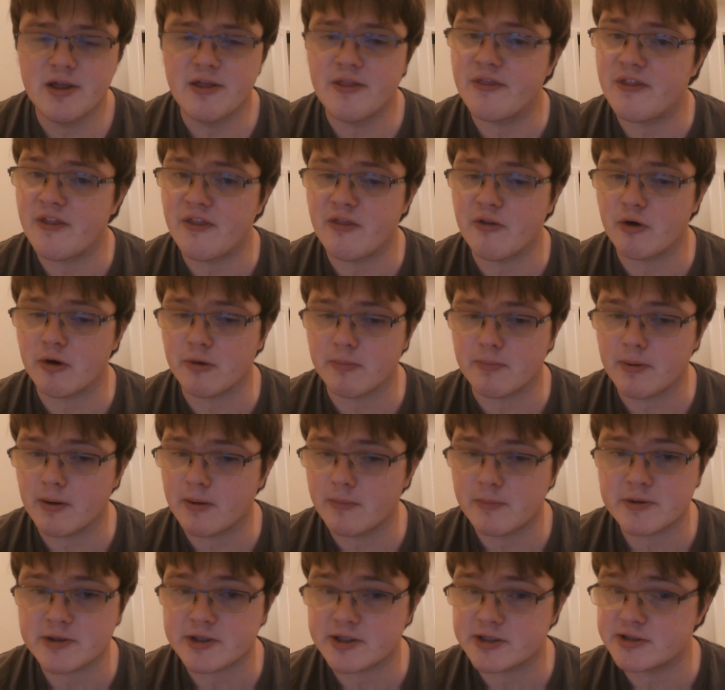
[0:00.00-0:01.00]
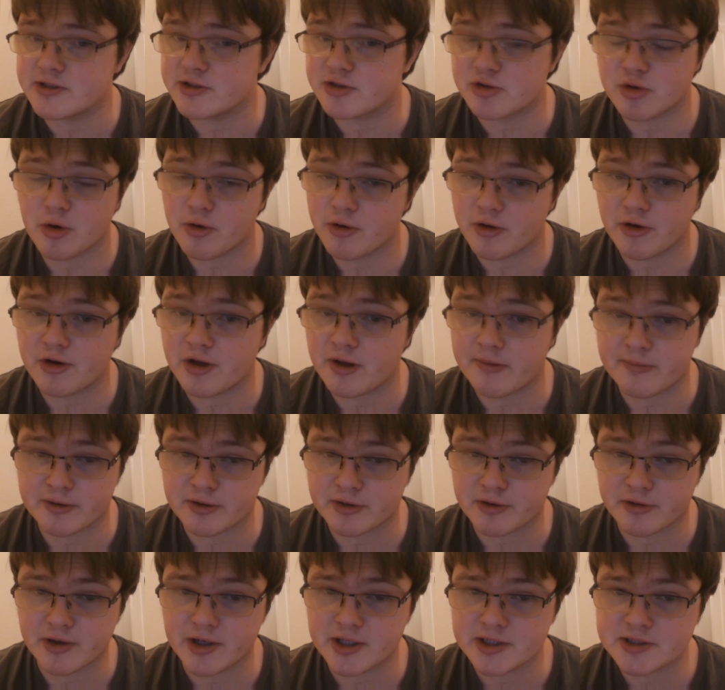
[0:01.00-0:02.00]
than the Republicans or the
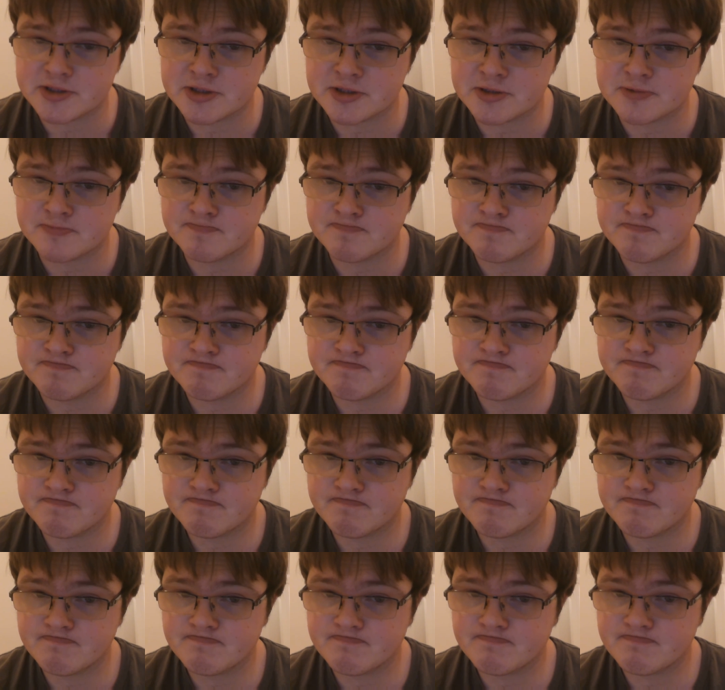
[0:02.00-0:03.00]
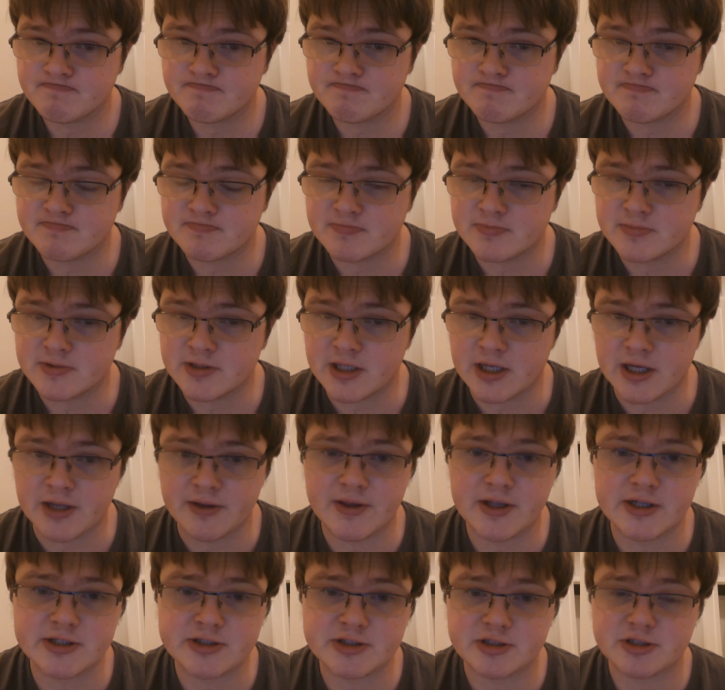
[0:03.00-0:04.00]
Democrats. And
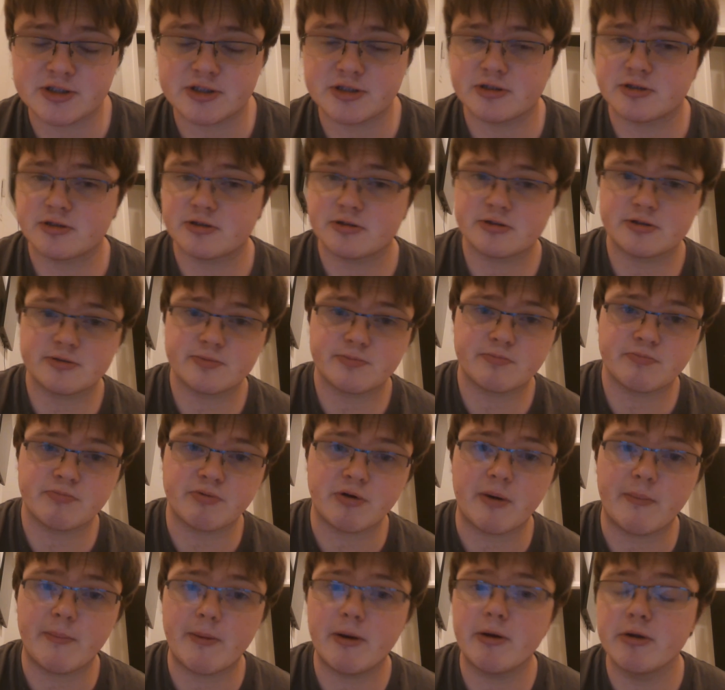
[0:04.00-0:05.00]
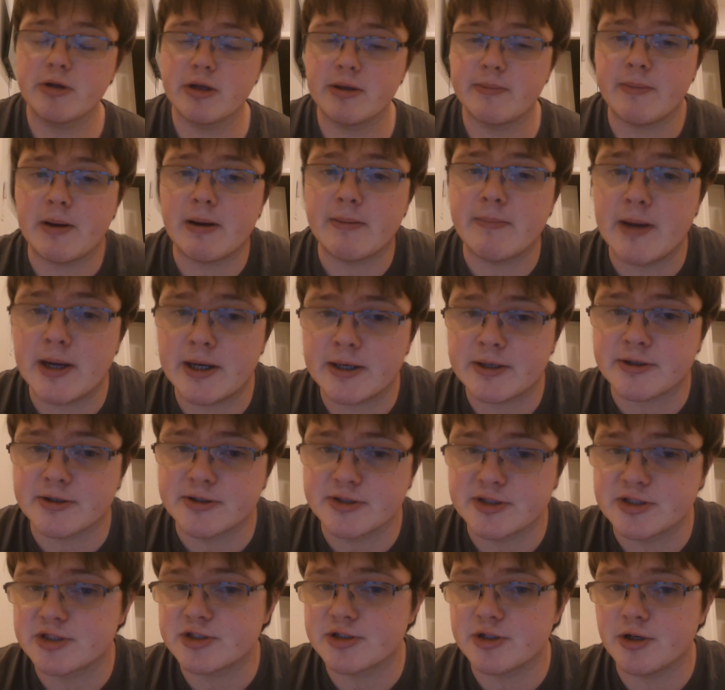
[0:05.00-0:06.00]
that's primarily my main
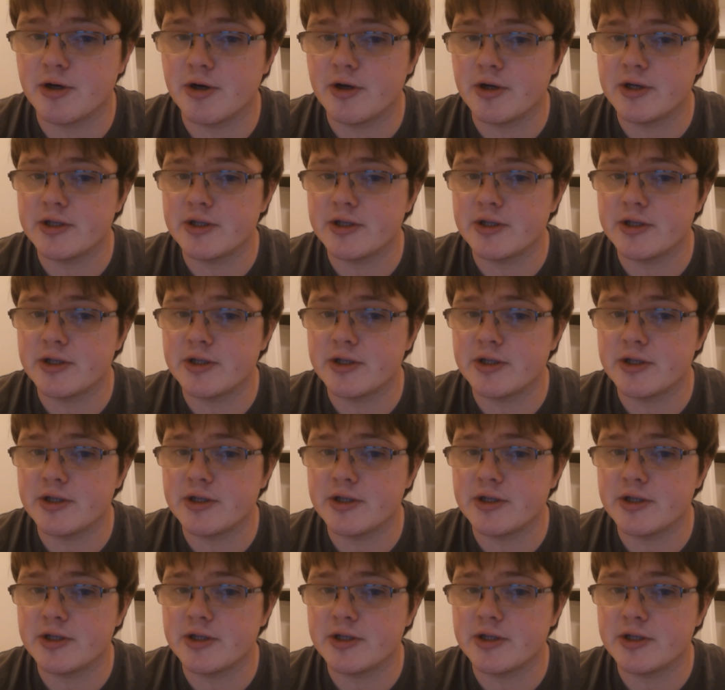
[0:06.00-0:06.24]
concern.